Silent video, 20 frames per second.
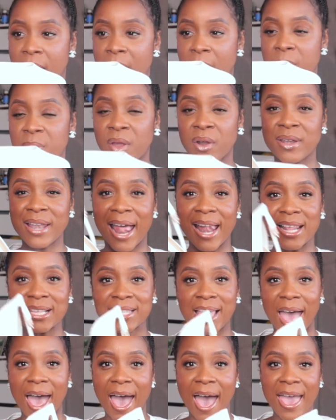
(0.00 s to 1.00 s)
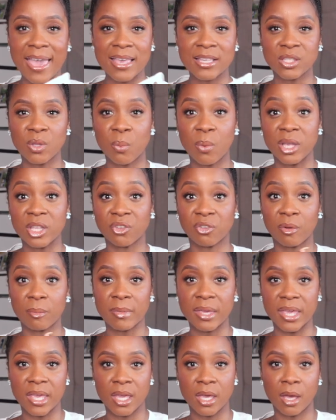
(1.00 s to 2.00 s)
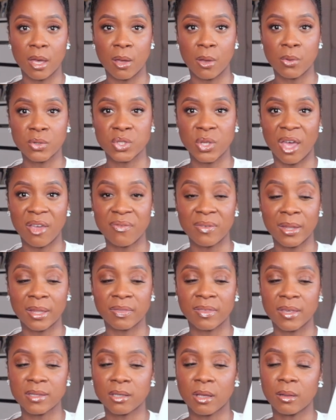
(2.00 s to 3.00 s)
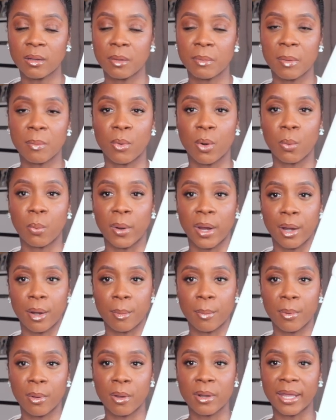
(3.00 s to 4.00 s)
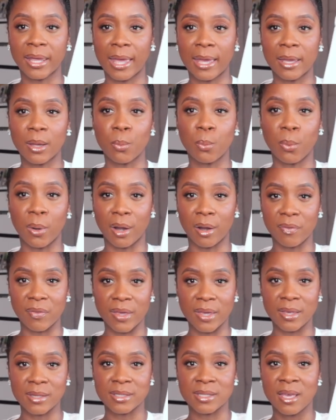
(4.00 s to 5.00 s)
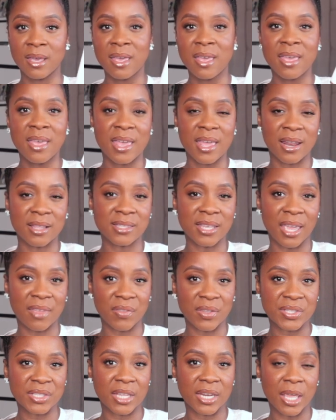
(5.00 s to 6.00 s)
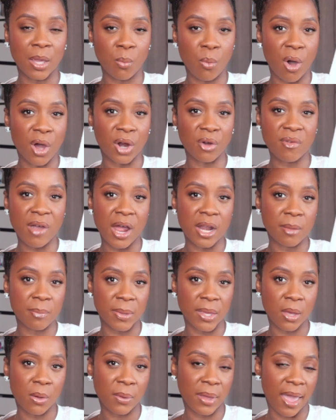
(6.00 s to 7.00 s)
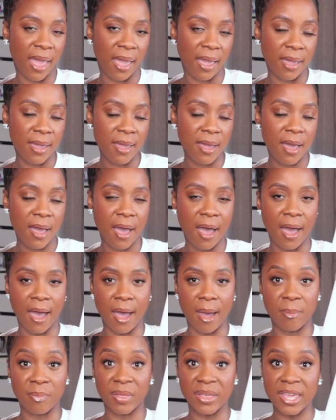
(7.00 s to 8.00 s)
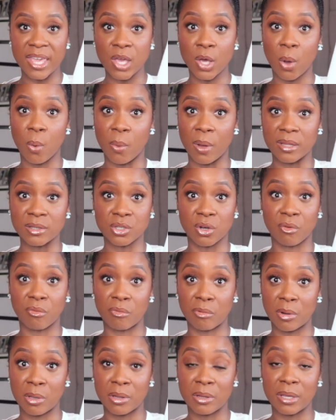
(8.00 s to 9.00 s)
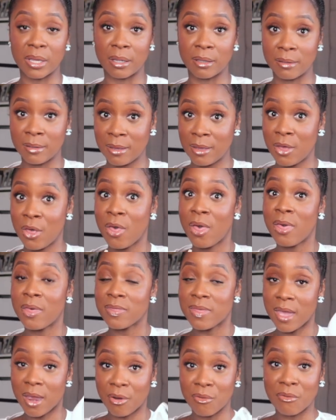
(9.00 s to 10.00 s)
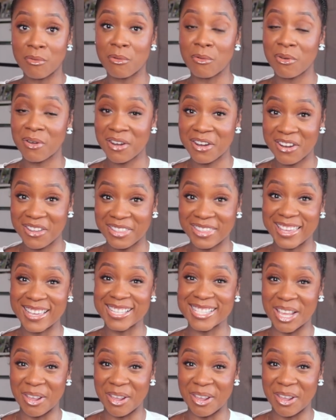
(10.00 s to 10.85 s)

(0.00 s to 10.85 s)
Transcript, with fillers: Um, they're not as high as the ones from Ego, so I feel like these are a little bit more wearable. Like I can wear these in a day in the city and walk around and be okay. Um, the Ego ones are really, they're really